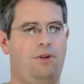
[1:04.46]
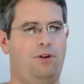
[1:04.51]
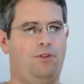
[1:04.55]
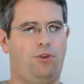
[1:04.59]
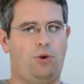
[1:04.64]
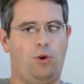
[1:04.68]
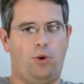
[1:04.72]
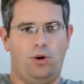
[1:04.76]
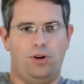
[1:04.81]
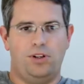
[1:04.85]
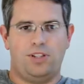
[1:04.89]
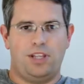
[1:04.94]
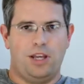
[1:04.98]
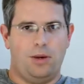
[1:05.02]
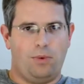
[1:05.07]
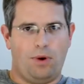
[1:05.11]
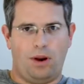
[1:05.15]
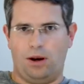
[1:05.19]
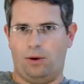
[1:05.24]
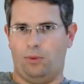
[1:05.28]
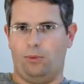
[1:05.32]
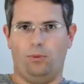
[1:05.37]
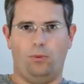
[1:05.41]
of course they
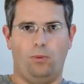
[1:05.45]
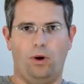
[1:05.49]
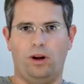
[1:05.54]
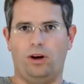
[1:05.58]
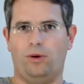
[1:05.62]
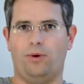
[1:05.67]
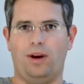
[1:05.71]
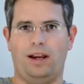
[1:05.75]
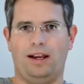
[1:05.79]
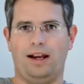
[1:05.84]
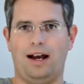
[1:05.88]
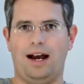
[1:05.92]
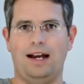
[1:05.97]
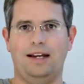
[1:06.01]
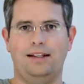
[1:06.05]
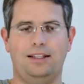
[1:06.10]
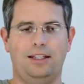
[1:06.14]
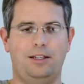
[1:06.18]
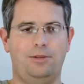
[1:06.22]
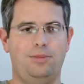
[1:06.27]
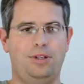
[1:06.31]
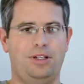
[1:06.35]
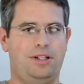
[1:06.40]
want to rank
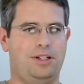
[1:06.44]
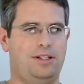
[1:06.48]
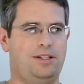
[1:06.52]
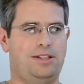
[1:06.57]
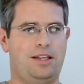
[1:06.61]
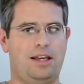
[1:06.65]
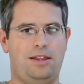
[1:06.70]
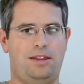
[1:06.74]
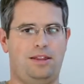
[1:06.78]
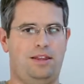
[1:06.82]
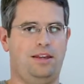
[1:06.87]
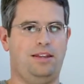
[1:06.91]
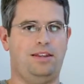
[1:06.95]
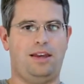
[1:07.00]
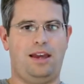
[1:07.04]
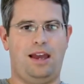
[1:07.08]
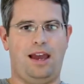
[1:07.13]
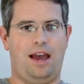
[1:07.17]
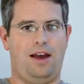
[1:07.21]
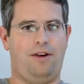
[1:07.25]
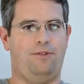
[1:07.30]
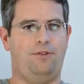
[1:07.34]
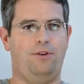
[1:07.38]
highly because they think they
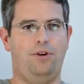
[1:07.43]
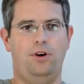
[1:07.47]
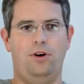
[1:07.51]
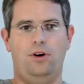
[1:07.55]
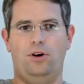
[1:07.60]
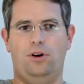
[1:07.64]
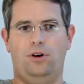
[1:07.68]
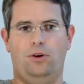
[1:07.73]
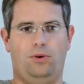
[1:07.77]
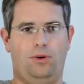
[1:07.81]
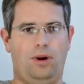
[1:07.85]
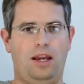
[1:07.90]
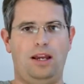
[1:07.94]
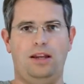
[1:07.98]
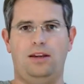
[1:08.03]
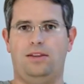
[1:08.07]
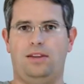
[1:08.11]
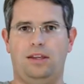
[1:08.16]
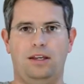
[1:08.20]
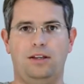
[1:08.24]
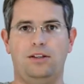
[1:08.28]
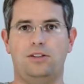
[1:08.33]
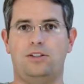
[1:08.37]
have great
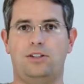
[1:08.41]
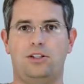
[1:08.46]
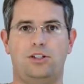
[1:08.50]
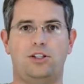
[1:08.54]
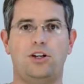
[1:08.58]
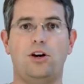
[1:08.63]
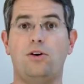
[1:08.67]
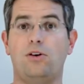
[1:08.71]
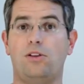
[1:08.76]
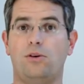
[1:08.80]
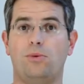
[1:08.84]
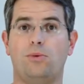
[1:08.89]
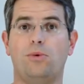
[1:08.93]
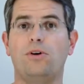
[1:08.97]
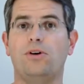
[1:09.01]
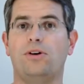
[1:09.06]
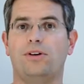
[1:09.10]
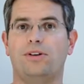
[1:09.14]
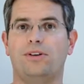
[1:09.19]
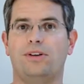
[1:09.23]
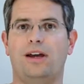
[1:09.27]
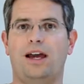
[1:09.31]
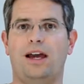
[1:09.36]
things to show to the
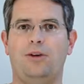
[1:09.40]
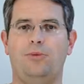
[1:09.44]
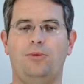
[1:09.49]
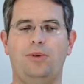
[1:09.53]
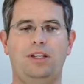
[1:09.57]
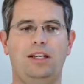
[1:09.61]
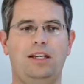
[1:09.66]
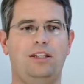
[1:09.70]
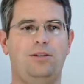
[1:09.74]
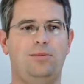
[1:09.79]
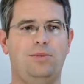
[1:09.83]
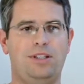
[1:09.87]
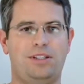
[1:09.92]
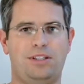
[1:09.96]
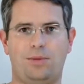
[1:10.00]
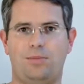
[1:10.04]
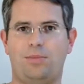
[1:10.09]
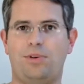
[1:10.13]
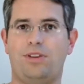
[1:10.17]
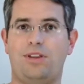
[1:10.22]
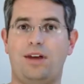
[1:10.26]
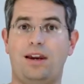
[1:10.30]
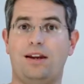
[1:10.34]
world, and we need to be
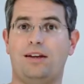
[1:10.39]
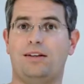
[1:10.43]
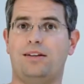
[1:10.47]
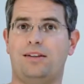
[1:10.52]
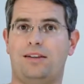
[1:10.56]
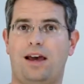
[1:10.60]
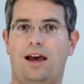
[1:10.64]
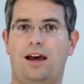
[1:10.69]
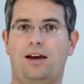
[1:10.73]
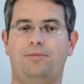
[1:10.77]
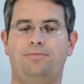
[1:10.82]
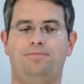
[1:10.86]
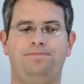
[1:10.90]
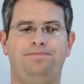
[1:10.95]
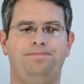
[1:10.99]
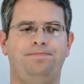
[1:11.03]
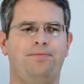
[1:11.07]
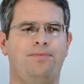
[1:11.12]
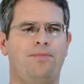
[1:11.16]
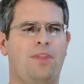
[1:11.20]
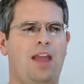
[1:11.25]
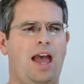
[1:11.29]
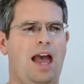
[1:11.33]
sympathetic to that.
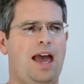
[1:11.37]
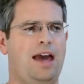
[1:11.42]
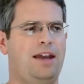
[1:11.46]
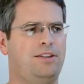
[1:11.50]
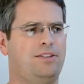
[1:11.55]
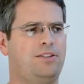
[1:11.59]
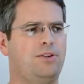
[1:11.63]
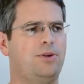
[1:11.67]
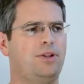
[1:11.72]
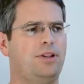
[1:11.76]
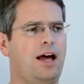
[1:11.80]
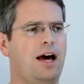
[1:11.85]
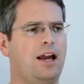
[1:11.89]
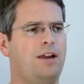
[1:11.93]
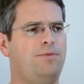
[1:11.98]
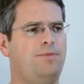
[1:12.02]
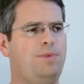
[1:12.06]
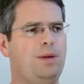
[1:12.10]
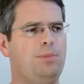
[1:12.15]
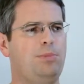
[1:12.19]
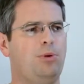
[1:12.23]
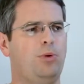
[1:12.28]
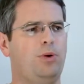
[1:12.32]
And so a lot of
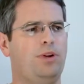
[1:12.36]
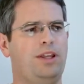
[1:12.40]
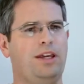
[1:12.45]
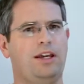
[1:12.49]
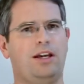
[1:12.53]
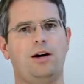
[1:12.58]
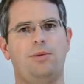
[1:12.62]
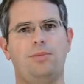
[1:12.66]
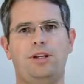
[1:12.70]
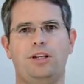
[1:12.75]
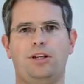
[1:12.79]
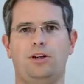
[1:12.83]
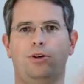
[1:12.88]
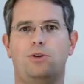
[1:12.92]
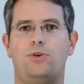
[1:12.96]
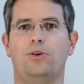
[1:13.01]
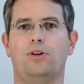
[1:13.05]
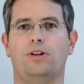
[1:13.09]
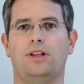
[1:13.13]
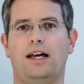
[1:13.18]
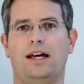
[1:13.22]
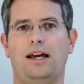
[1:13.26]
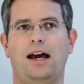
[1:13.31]
people, when they come into
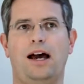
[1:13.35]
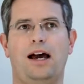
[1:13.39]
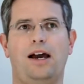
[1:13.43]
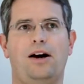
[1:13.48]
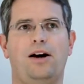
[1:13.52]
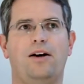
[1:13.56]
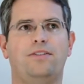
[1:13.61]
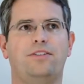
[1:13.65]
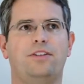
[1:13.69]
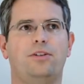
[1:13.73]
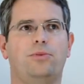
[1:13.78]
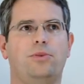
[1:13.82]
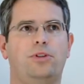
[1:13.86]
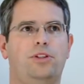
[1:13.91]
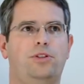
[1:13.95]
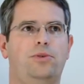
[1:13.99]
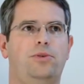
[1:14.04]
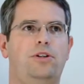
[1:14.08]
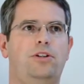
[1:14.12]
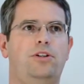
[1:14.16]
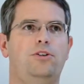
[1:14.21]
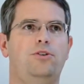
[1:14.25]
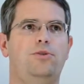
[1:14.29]
Google, I often will
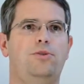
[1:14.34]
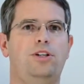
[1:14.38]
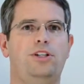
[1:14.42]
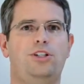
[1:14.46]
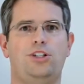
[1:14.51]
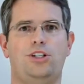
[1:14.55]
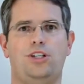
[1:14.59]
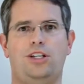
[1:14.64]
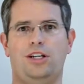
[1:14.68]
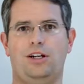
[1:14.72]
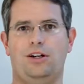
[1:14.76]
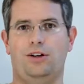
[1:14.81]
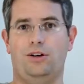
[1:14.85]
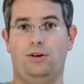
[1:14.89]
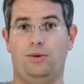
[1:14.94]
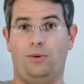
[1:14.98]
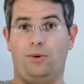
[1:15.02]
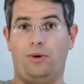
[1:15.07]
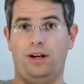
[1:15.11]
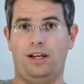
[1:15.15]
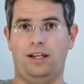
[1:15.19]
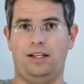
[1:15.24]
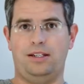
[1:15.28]
do a new engineer
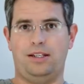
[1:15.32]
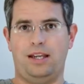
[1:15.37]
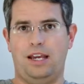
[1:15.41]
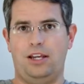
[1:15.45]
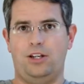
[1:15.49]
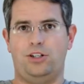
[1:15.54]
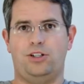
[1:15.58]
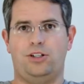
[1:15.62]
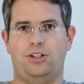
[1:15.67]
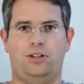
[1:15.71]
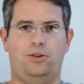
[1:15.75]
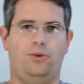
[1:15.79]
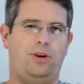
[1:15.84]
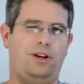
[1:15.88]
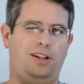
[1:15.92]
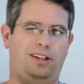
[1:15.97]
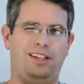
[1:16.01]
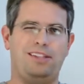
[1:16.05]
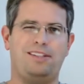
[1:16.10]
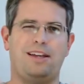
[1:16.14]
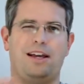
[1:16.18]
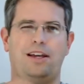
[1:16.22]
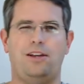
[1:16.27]
orientation, or at
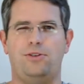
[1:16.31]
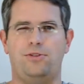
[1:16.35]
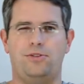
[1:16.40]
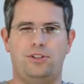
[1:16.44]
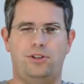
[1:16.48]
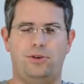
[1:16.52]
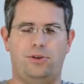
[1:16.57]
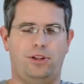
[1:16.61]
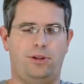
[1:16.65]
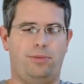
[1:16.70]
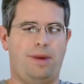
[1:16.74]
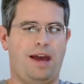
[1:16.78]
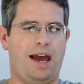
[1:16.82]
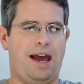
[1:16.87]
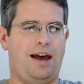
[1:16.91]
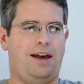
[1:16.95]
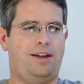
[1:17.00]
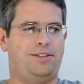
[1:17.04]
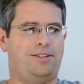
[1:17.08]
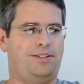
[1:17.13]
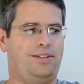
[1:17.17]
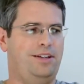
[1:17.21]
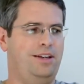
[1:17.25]
least I used to in the
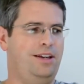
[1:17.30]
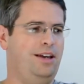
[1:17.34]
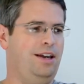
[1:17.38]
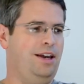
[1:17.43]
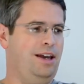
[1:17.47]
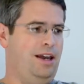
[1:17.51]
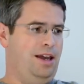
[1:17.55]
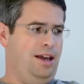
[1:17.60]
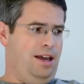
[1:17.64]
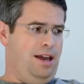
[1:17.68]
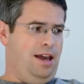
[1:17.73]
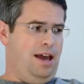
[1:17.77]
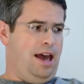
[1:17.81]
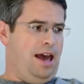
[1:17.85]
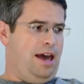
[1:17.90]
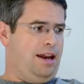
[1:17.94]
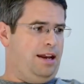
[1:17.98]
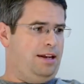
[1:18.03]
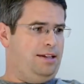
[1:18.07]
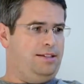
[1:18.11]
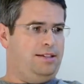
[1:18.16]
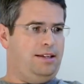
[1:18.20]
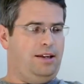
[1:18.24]
past,
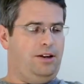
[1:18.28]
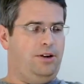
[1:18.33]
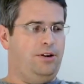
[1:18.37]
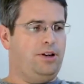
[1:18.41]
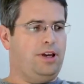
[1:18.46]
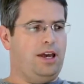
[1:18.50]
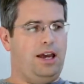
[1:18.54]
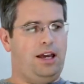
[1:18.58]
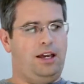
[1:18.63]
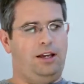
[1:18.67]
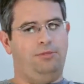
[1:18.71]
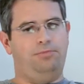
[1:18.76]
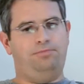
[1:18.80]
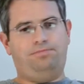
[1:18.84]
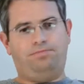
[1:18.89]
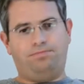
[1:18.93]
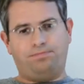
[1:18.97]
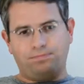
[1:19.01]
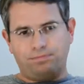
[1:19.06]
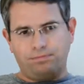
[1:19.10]
and I'd say, okay,